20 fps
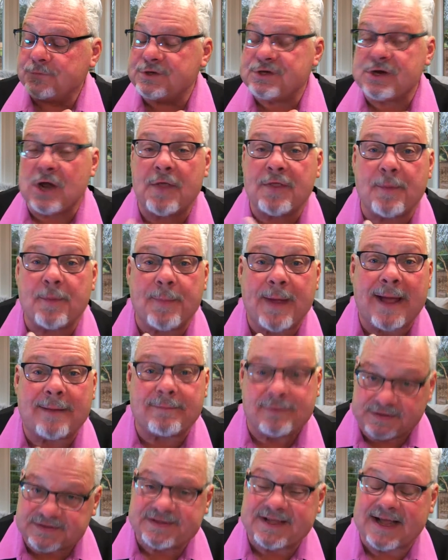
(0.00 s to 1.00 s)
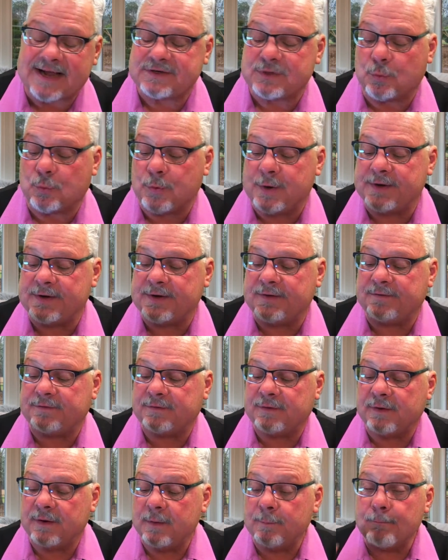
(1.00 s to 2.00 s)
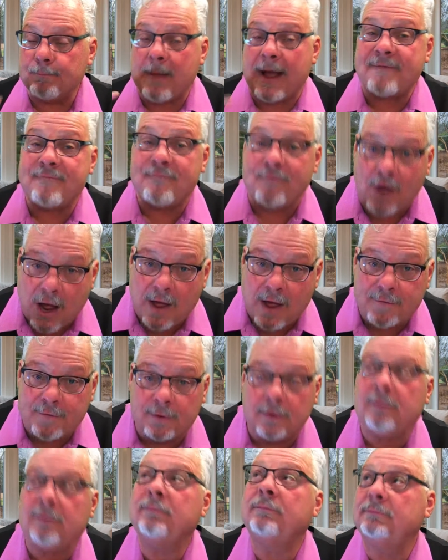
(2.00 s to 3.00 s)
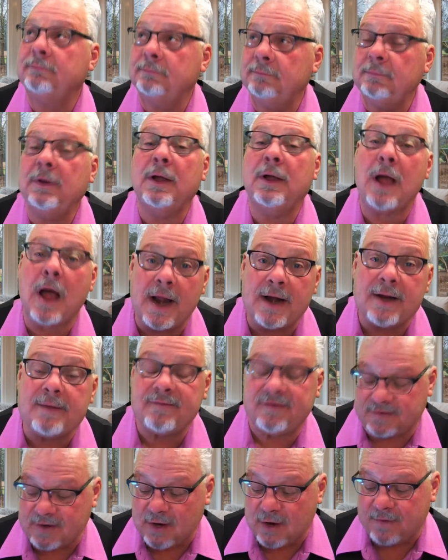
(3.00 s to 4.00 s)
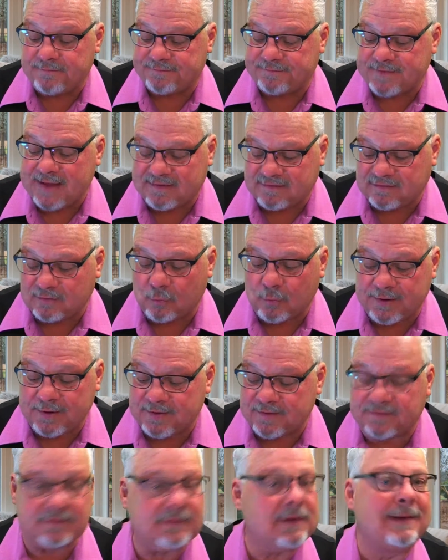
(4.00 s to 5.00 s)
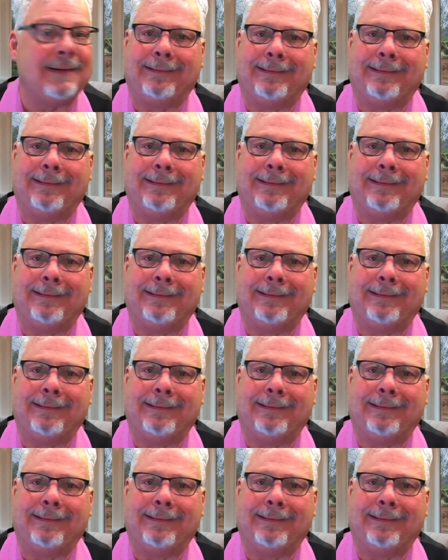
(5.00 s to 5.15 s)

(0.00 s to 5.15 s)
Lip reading: John the Baptist, that's a witness. My Father, God himself, that's a witness.